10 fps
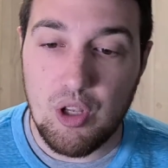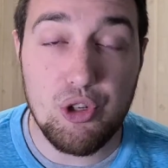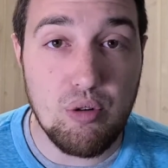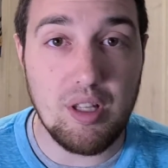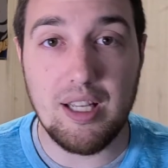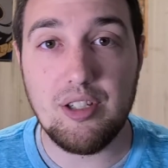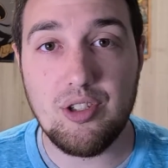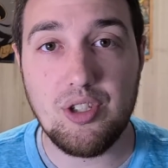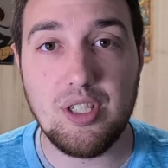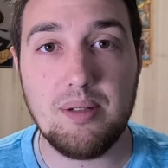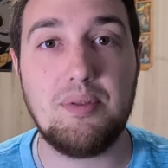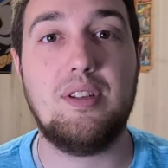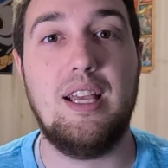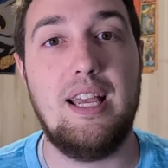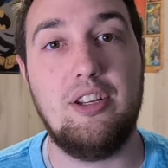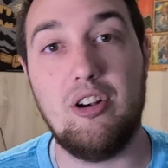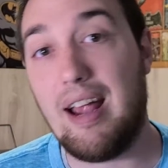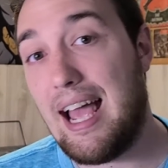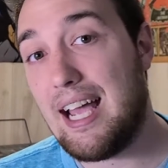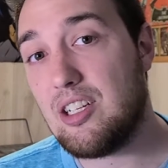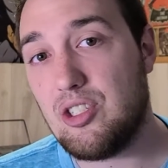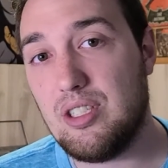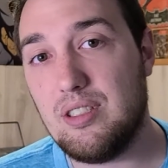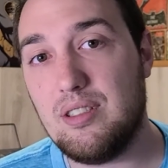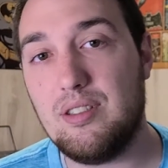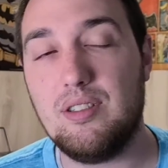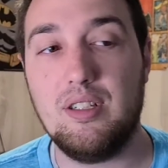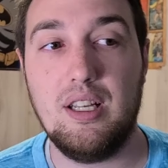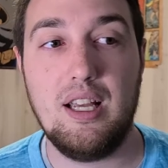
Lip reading: your relationships, your actions,